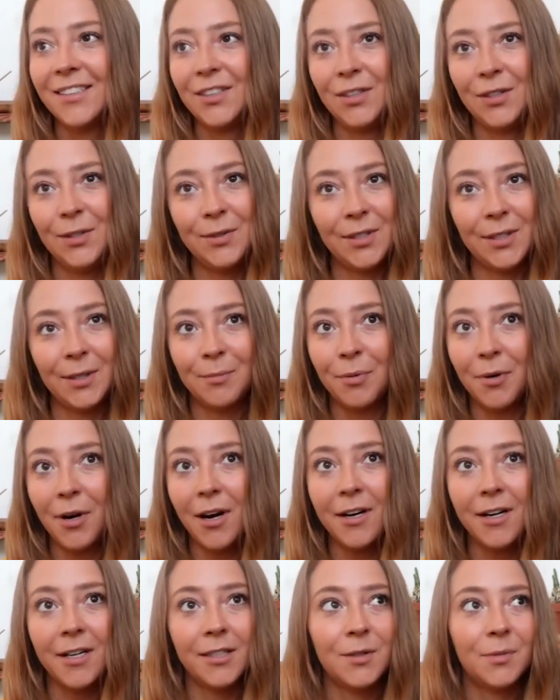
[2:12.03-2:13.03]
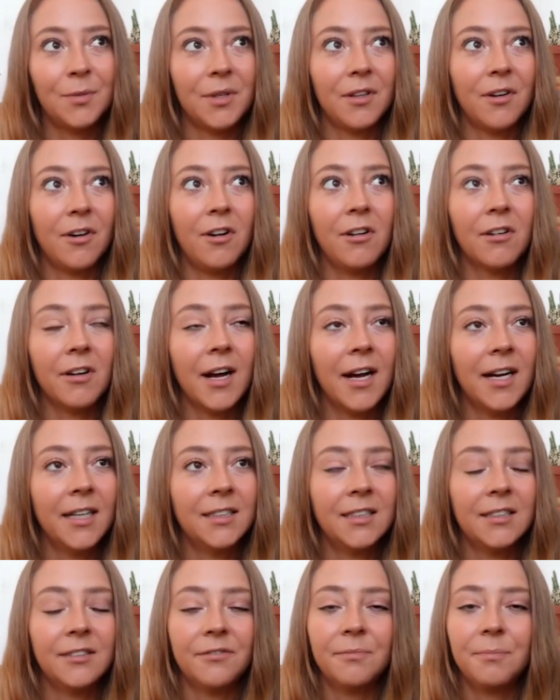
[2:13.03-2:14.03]
using products with all
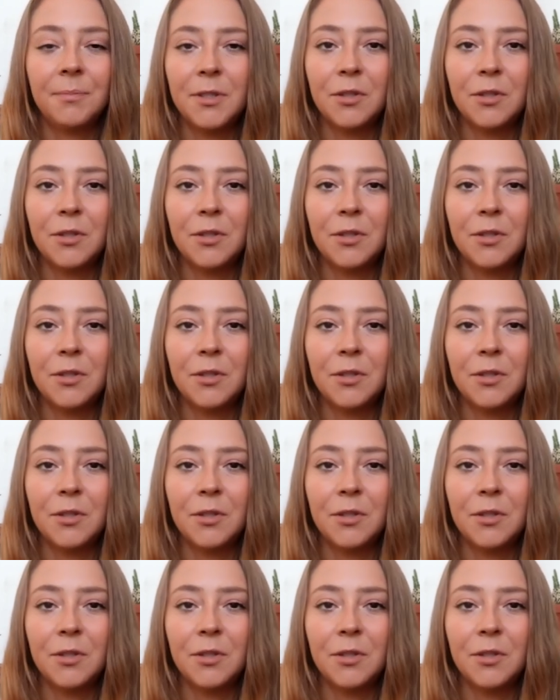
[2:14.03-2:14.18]
kinds of